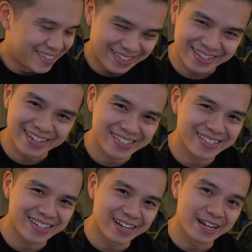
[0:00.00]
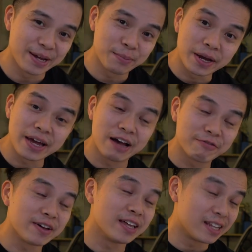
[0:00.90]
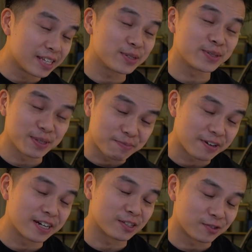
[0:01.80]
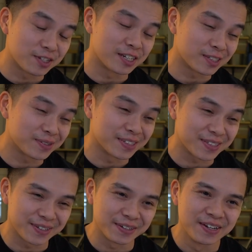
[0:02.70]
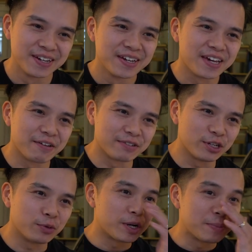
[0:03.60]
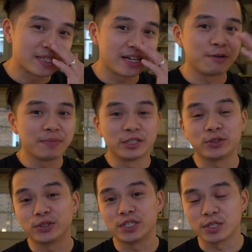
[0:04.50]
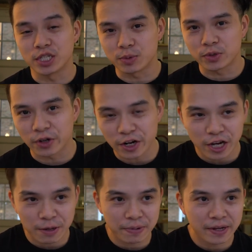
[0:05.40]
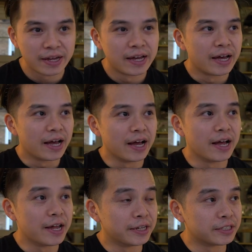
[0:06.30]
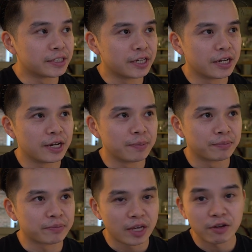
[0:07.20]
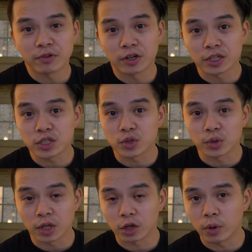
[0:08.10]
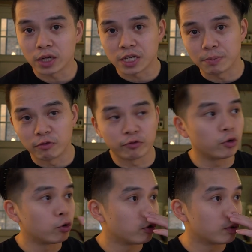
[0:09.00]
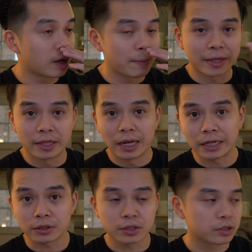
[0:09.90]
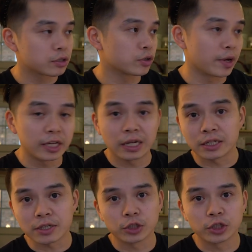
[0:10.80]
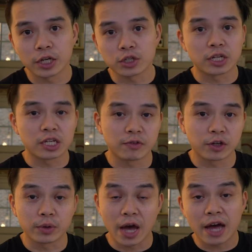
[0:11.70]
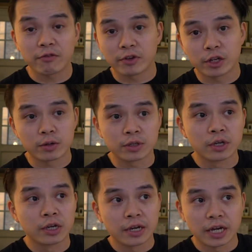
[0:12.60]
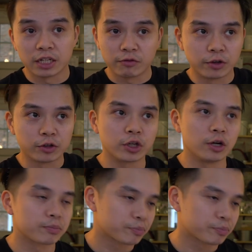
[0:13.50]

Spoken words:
yes, might have a little surprise for you next week. So if you don't want to miss out, make sure to subscribe. And in regards to like what I said before about the links, so any links I share in today's video and videos in the future,